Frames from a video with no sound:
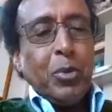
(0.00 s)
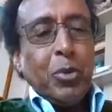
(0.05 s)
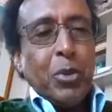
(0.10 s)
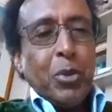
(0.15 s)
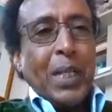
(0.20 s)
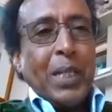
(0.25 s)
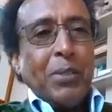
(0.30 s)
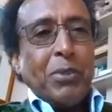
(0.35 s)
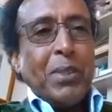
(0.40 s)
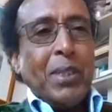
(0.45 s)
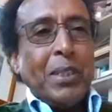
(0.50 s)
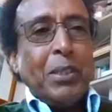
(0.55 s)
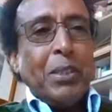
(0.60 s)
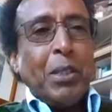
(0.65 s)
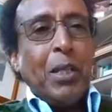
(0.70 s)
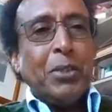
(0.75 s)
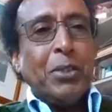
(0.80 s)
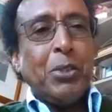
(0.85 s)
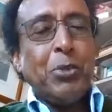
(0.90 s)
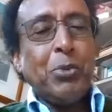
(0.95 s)
Dr. Carsten, I,
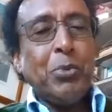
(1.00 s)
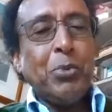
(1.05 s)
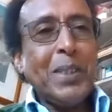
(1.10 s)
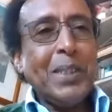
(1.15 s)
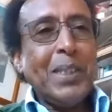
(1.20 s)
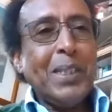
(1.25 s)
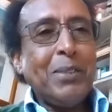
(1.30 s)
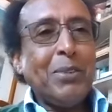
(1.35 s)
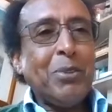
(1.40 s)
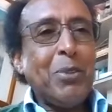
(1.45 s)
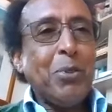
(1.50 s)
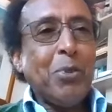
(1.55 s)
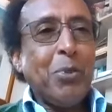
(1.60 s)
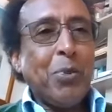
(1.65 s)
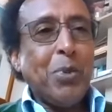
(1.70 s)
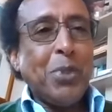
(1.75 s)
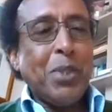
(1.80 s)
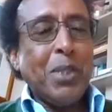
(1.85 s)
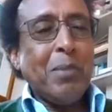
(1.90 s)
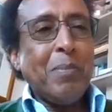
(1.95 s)
I, just want to ask you a
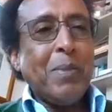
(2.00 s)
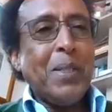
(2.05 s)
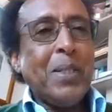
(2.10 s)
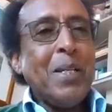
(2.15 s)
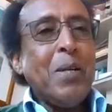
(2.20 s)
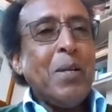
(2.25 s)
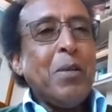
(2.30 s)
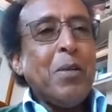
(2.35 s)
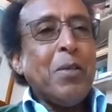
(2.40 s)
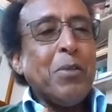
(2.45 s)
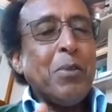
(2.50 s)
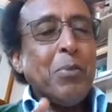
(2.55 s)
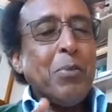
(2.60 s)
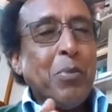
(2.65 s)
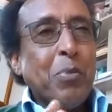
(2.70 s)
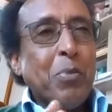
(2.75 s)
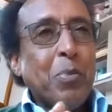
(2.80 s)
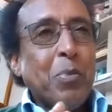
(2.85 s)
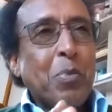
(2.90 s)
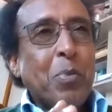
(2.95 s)
question about uh,
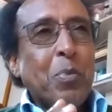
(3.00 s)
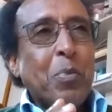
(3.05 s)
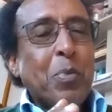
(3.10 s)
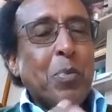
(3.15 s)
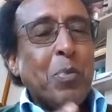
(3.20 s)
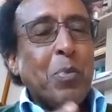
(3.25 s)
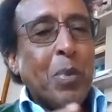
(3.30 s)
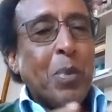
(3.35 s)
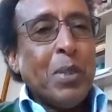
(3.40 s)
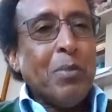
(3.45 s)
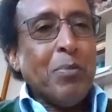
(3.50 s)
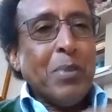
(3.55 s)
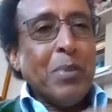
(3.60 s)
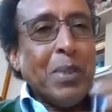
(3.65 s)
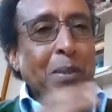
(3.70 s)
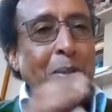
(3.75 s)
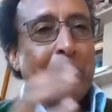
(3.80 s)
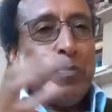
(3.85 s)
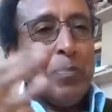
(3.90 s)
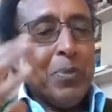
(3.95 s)
one of
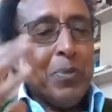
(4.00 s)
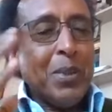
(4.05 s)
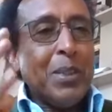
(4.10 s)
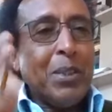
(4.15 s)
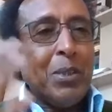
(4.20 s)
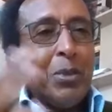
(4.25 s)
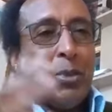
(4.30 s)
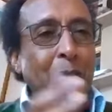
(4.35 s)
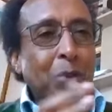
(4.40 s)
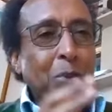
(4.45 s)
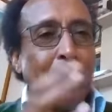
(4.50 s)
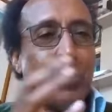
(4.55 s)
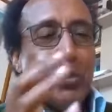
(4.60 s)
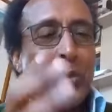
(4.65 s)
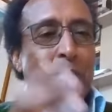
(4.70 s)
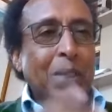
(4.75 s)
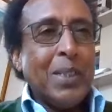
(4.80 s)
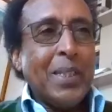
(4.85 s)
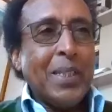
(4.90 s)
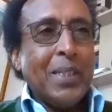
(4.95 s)
the
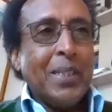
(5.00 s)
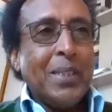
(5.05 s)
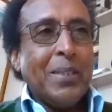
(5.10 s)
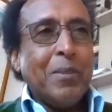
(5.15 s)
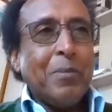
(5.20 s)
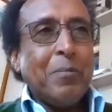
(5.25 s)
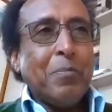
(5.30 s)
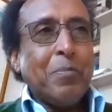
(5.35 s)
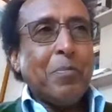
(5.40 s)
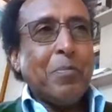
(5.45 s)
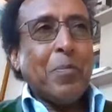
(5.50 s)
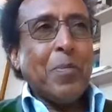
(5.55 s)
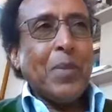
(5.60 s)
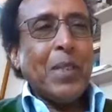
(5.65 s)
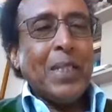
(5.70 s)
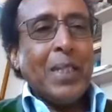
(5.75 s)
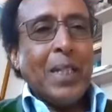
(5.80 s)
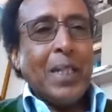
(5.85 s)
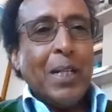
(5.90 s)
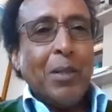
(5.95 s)
issues I
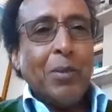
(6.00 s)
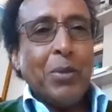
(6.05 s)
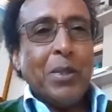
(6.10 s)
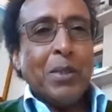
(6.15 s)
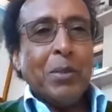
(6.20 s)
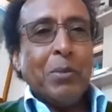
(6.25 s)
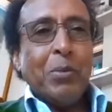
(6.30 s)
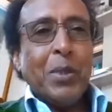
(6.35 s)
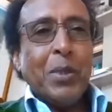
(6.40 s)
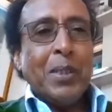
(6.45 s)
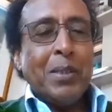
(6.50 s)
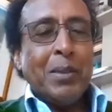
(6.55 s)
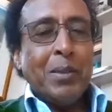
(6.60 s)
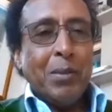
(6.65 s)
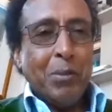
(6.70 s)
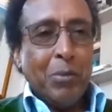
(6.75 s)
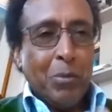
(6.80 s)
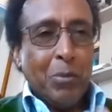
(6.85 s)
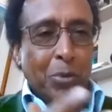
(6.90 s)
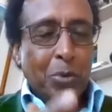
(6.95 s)
encounter
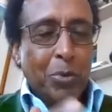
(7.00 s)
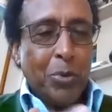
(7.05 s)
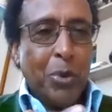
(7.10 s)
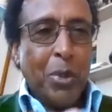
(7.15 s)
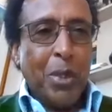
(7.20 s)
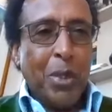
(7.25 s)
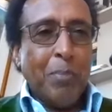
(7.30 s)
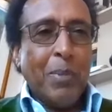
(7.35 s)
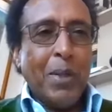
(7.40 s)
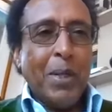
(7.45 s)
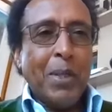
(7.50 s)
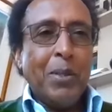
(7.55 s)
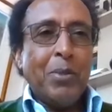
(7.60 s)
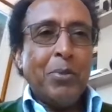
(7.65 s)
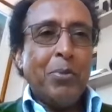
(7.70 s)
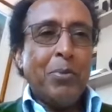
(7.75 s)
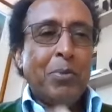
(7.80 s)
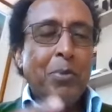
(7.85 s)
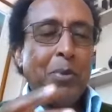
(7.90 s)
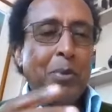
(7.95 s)
when talking about
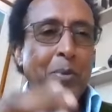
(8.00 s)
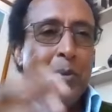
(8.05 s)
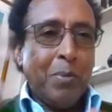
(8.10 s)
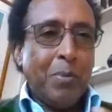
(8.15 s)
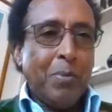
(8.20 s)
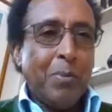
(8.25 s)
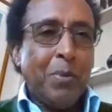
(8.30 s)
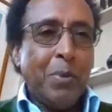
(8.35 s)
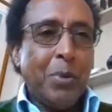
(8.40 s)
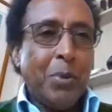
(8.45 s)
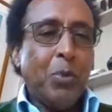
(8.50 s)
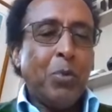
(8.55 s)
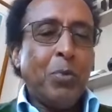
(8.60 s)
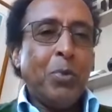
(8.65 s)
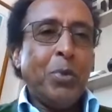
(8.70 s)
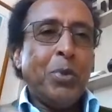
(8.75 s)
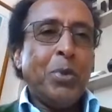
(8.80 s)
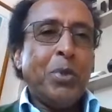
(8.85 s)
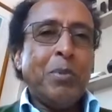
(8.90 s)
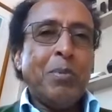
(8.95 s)
this with the, the
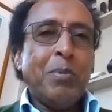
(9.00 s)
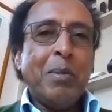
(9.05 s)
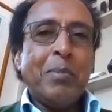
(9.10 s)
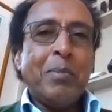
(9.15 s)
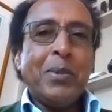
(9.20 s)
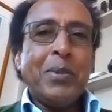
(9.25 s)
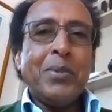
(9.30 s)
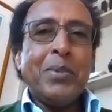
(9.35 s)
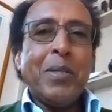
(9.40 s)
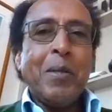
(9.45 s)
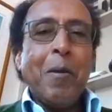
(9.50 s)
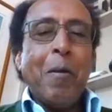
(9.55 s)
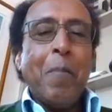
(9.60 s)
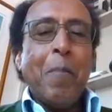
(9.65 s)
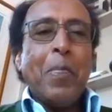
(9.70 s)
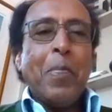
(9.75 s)
community members